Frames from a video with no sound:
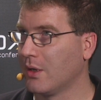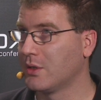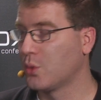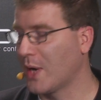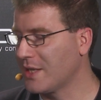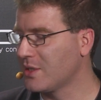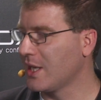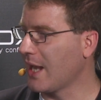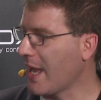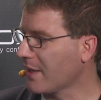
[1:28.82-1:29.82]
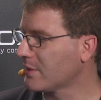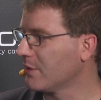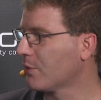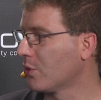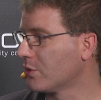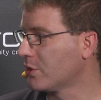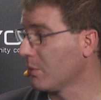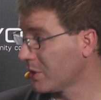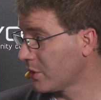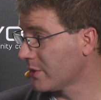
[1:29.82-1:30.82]
20 active
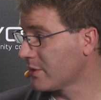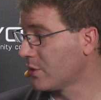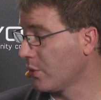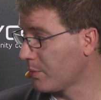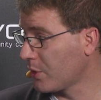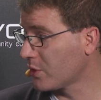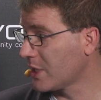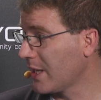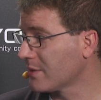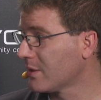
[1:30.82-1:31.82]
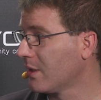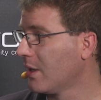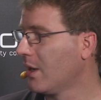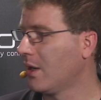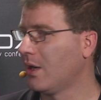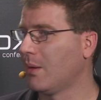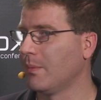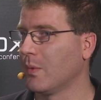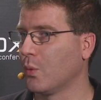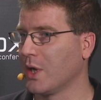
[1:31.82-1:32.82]
contributors to the project.
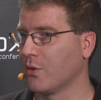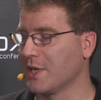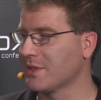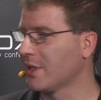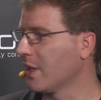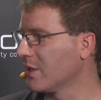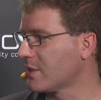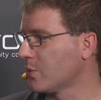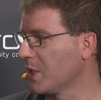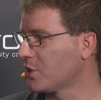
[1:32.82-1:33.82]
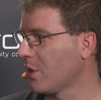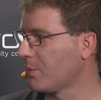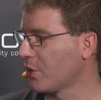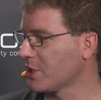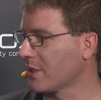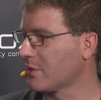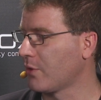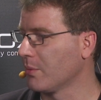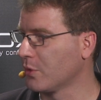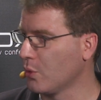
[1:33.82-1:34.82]
Um, we recently switched our project
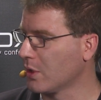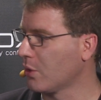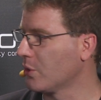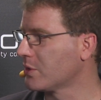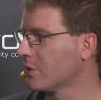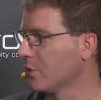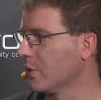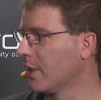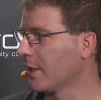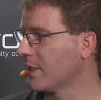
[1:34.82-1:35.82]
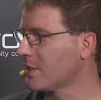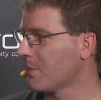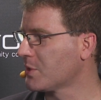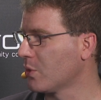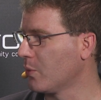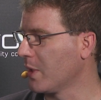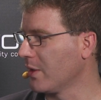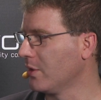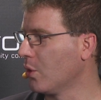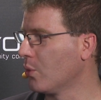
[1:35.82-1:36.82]
from Google Code to uh, GitHub, so we
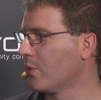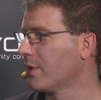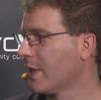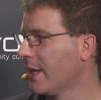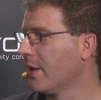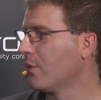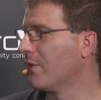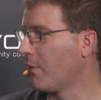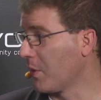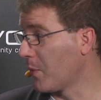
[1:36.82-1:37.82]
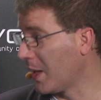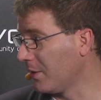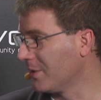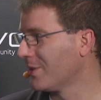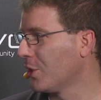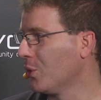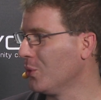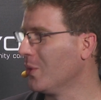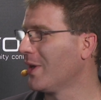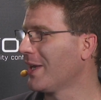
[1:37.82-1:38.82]
know very well
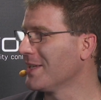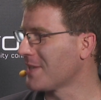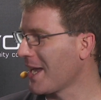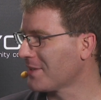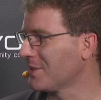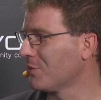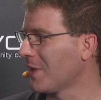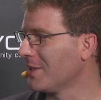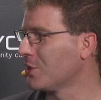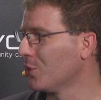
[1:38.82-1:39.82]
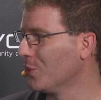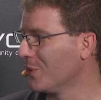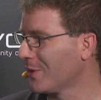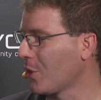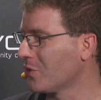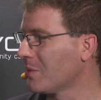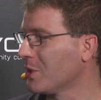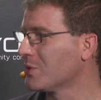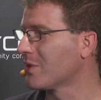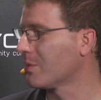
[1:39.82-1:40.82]
who is active and who
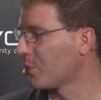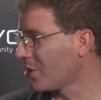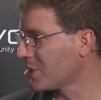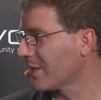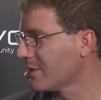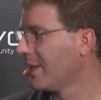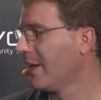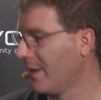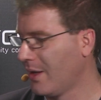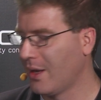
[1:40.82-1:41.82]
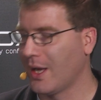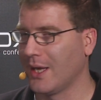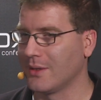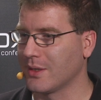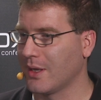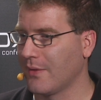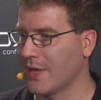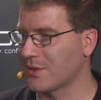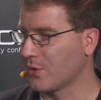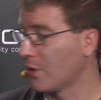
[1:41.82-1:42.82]
contributes to the project. Okay. And
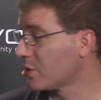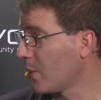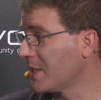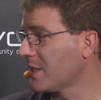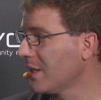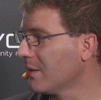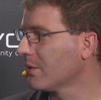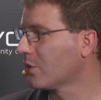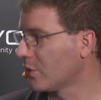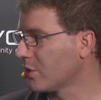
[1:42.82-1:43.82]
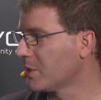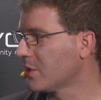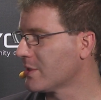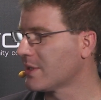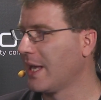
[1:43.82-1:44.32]
that's around 20 contributors